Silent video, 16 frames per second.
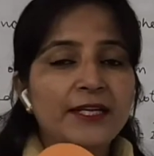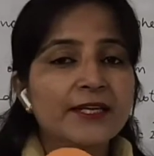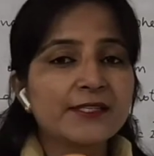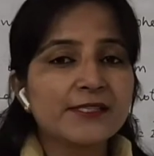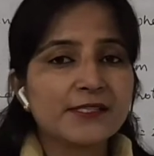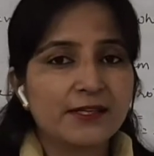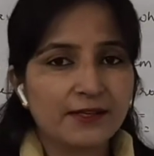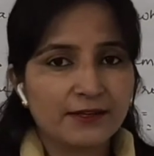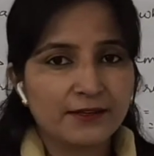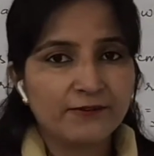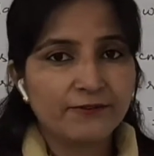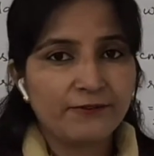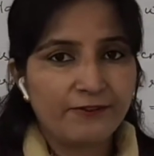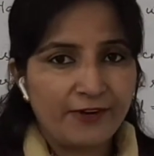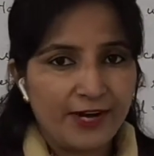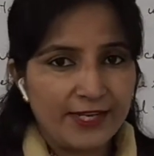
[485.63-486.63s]
the
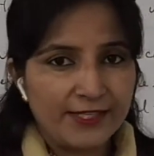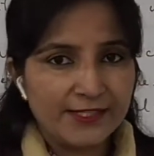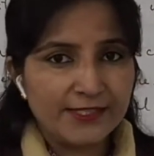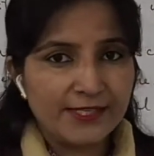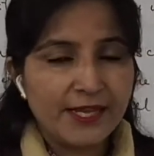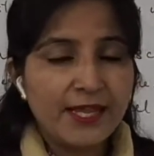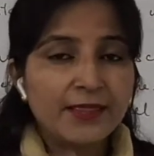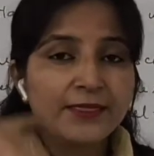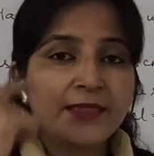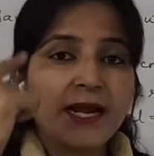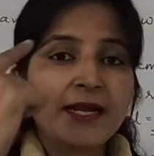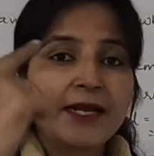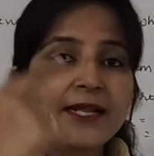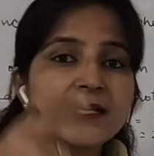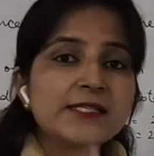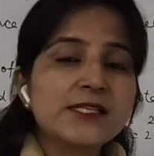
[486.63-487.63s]
circumference, that
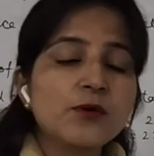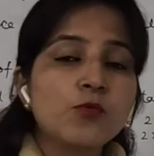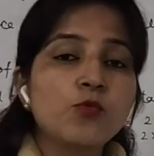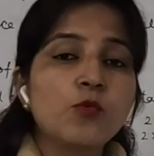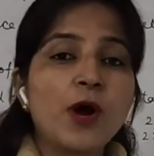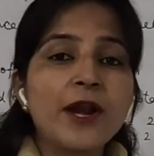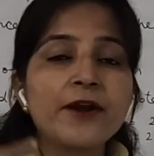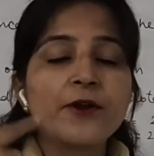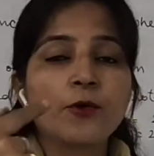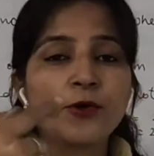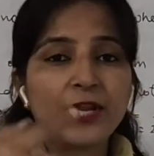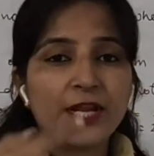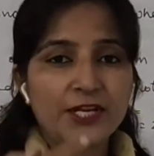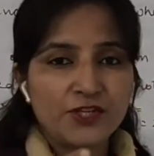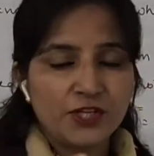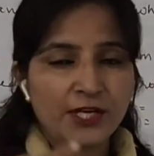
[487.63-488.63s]
is the one
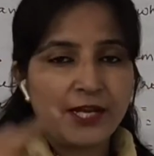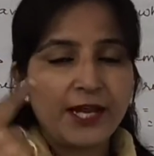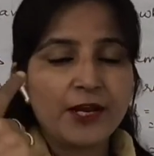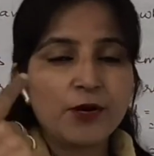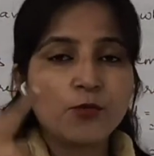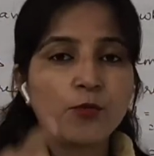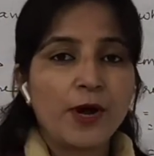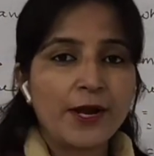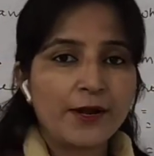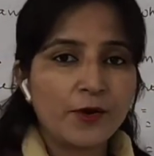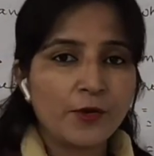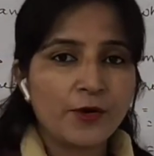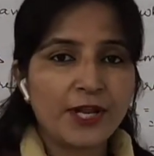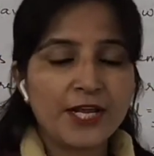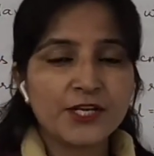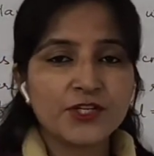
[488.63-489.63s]
rotation. In one
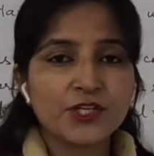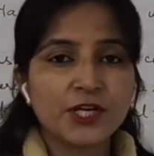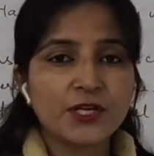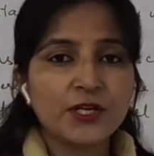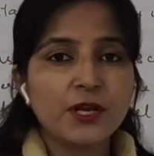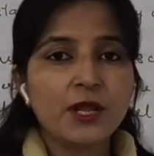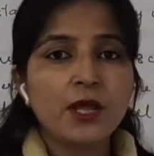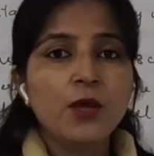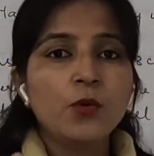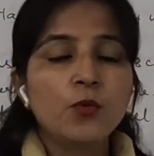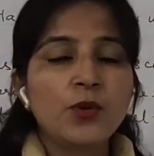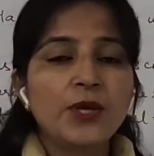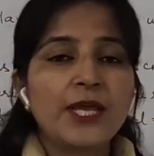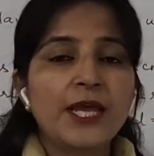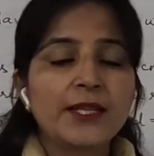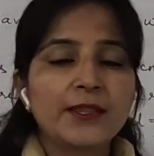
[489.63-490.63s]
rotation we
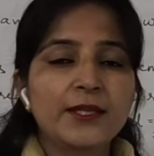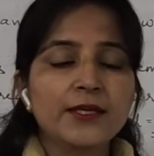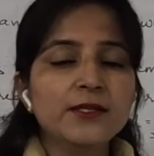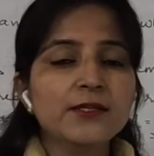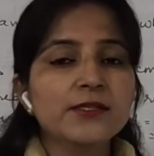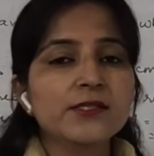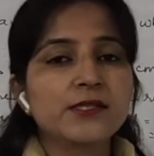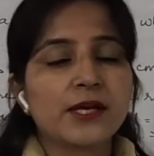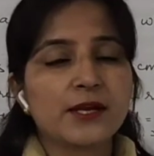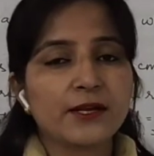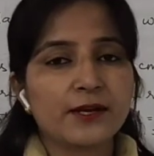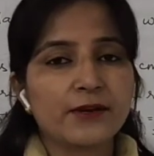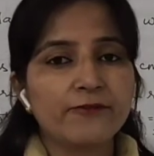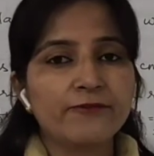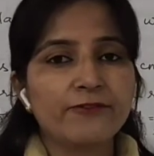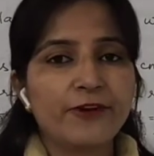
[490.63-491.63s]
get the
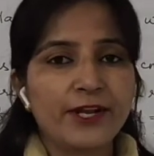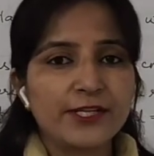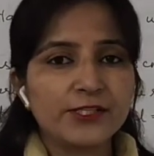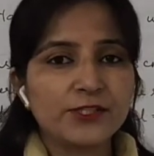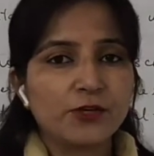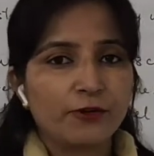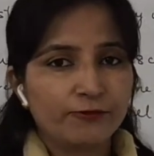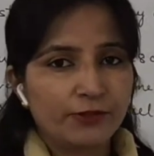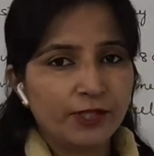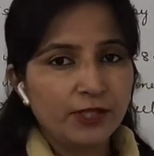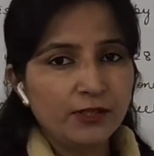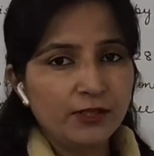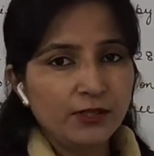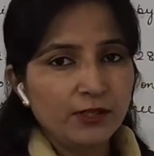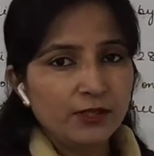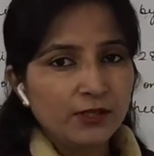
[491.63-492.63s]
circumference of
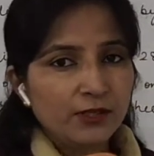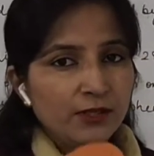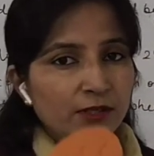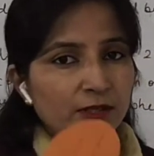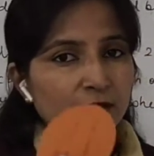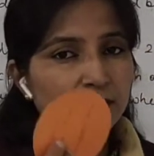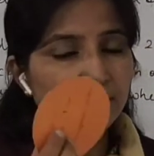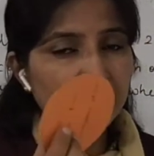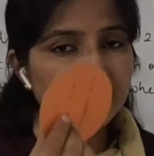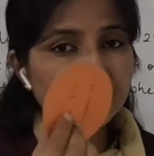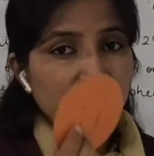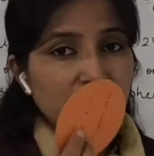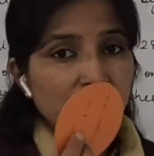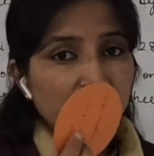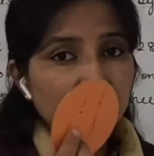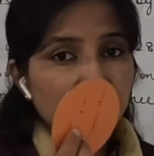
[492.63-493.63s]

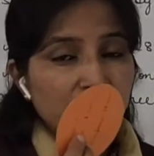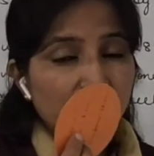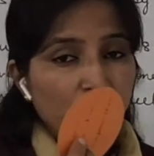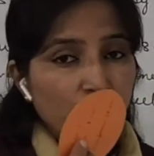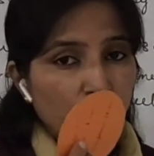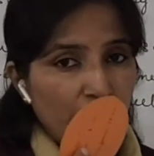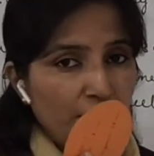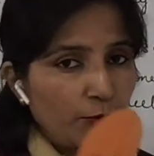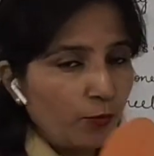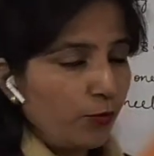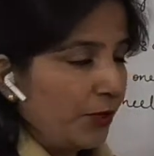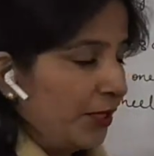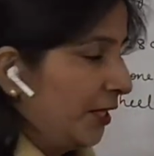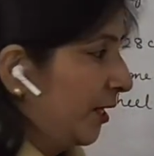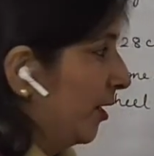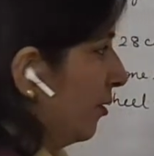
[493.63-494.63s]
this circular
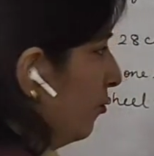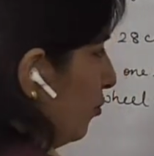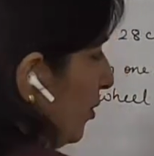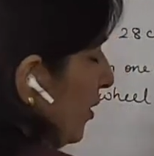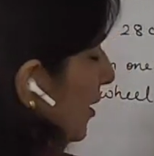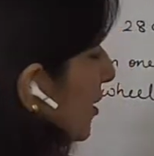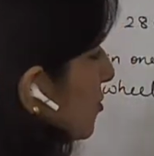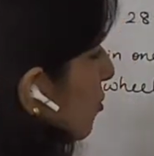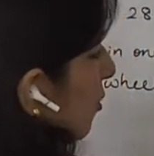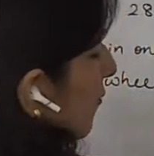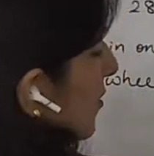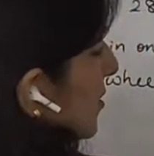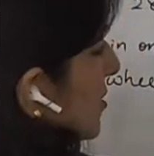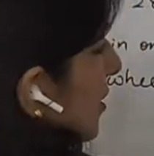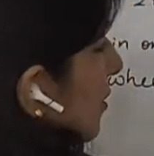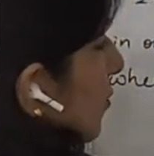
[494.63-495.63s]
wheel. Wheel is
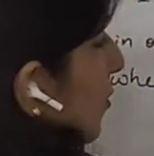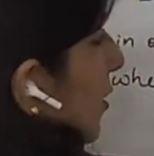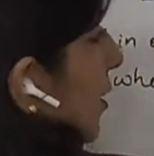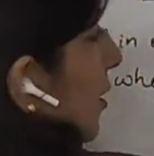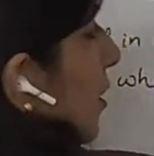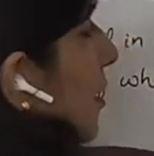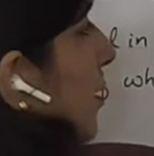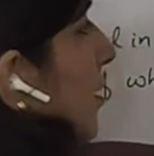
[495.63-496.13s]
always circular.